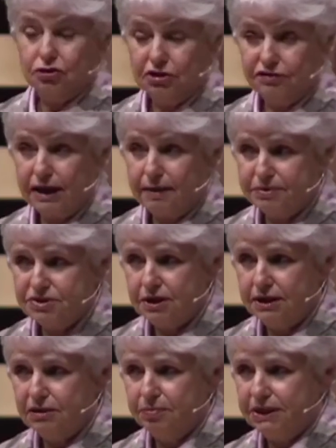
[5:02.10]
could have happened to
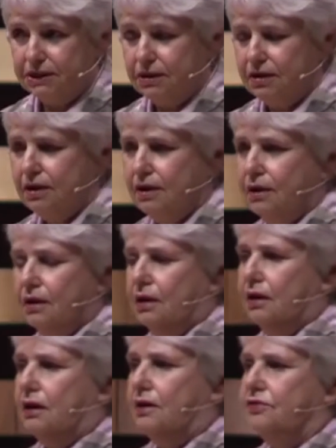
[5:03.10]
anybody.
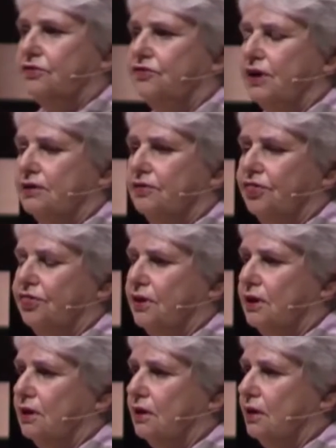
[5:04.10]
Uh, the second
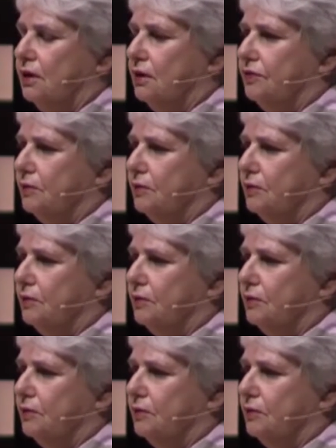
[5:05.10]
thing uh,